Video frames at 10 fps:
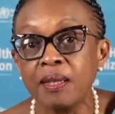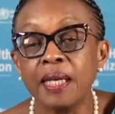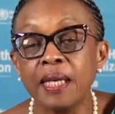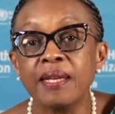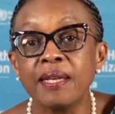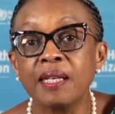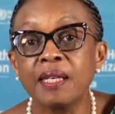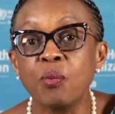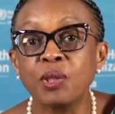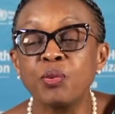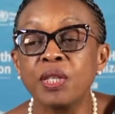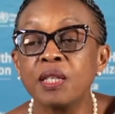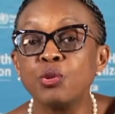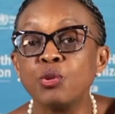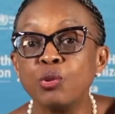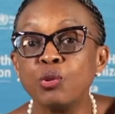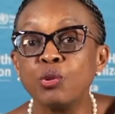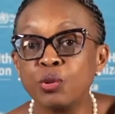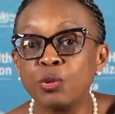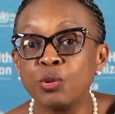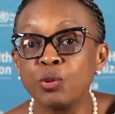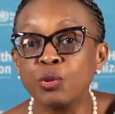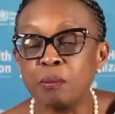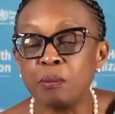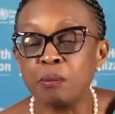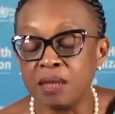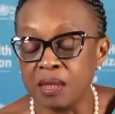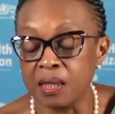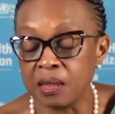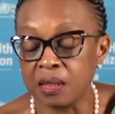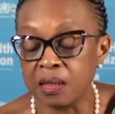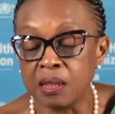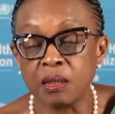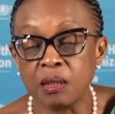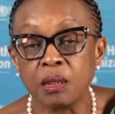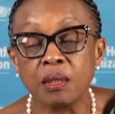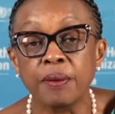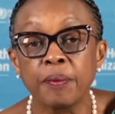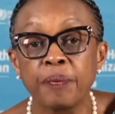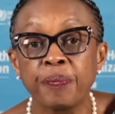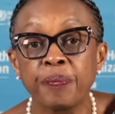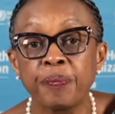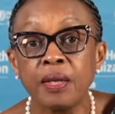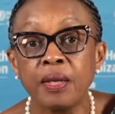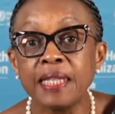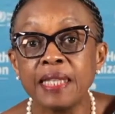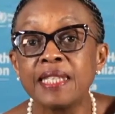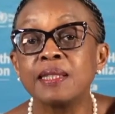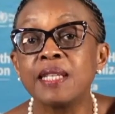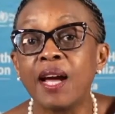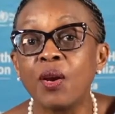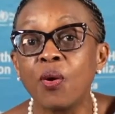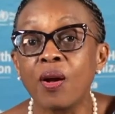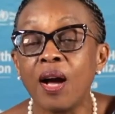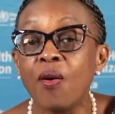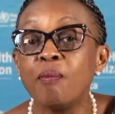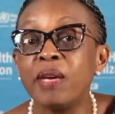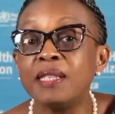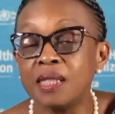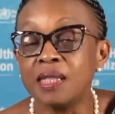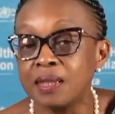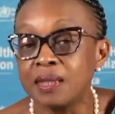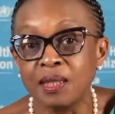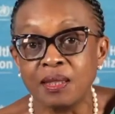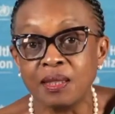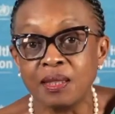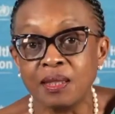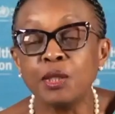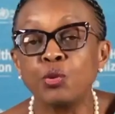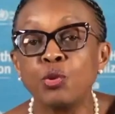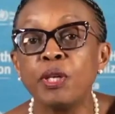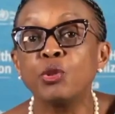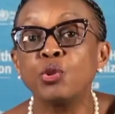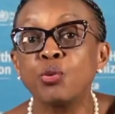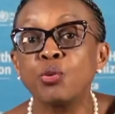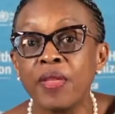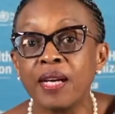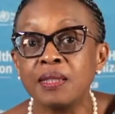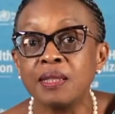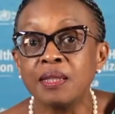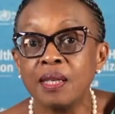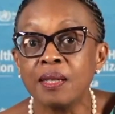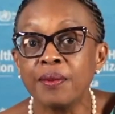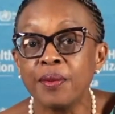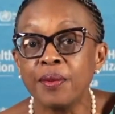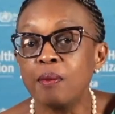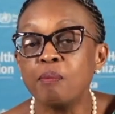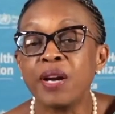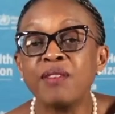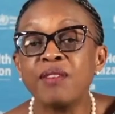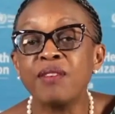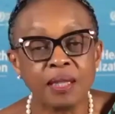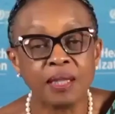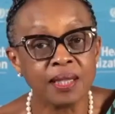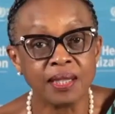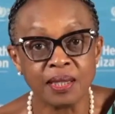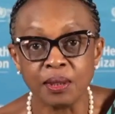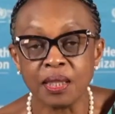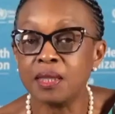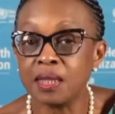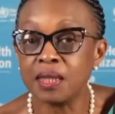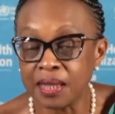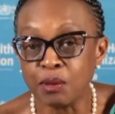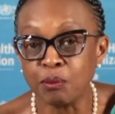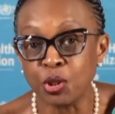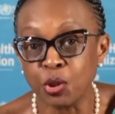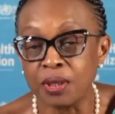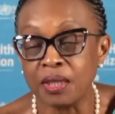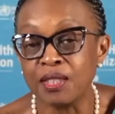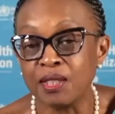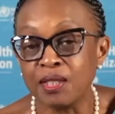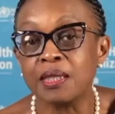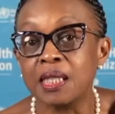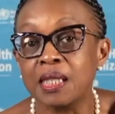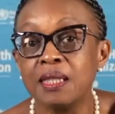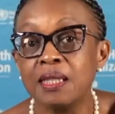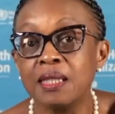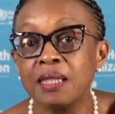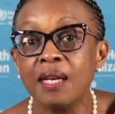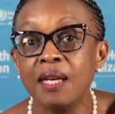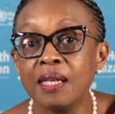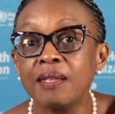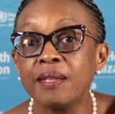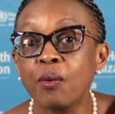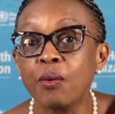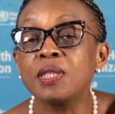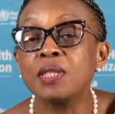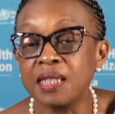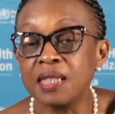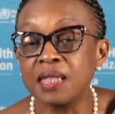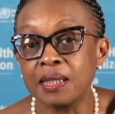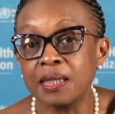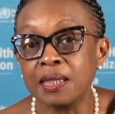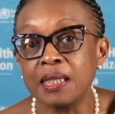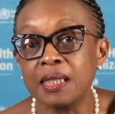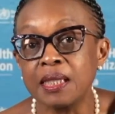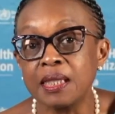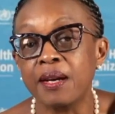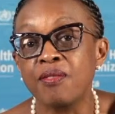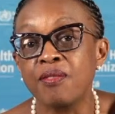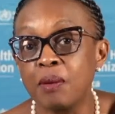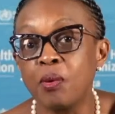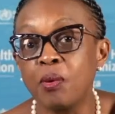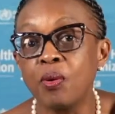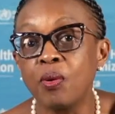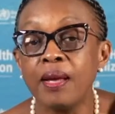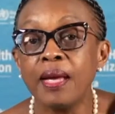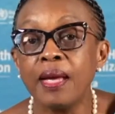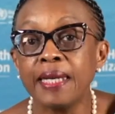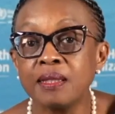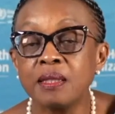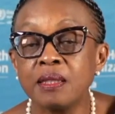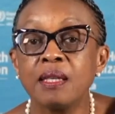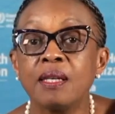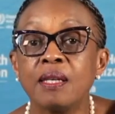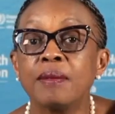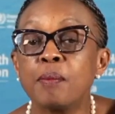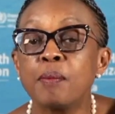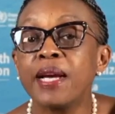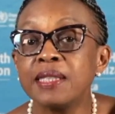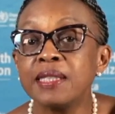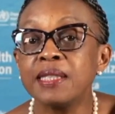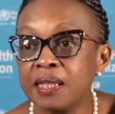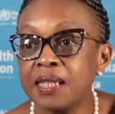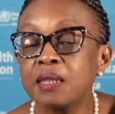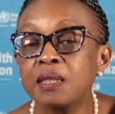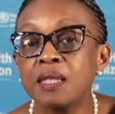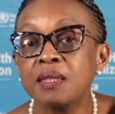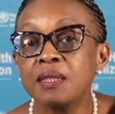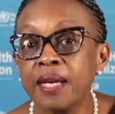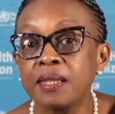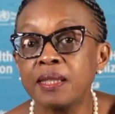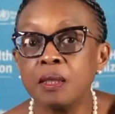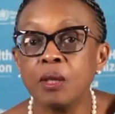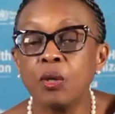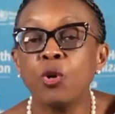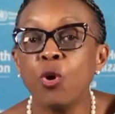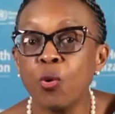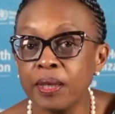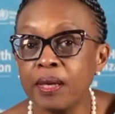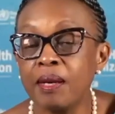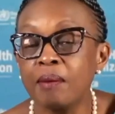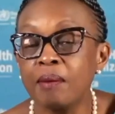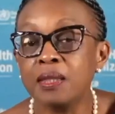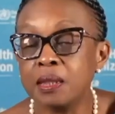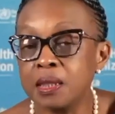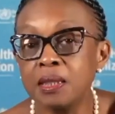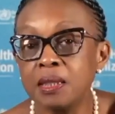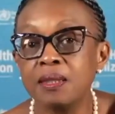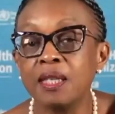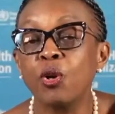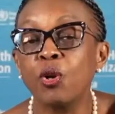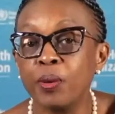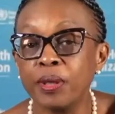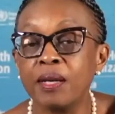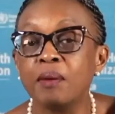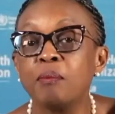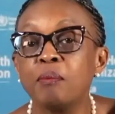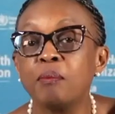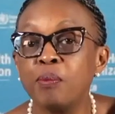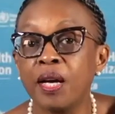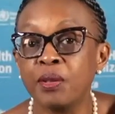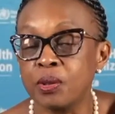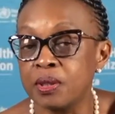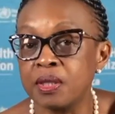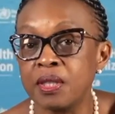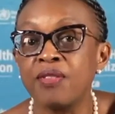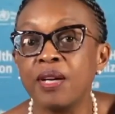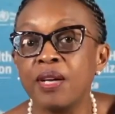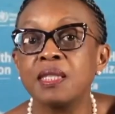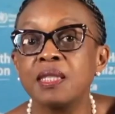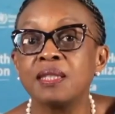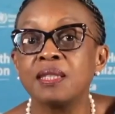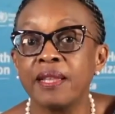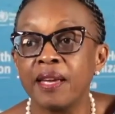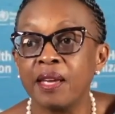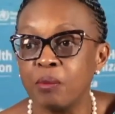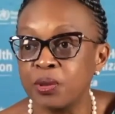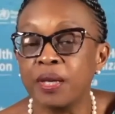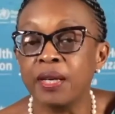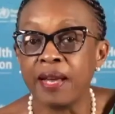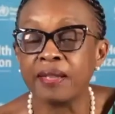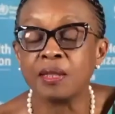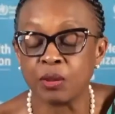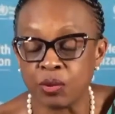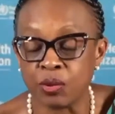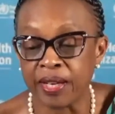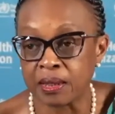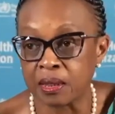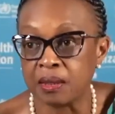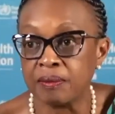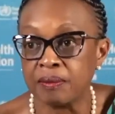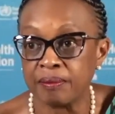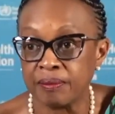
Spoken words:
And I think what we can do is to participate in this dialogue. Our main interest is to make sure that the private sector is interested in producing this vaccine, the quantities that are needed are available, and the pricing is such that low-income countries and low-income people are not disadvantaged and they're able to get access to the vaccine.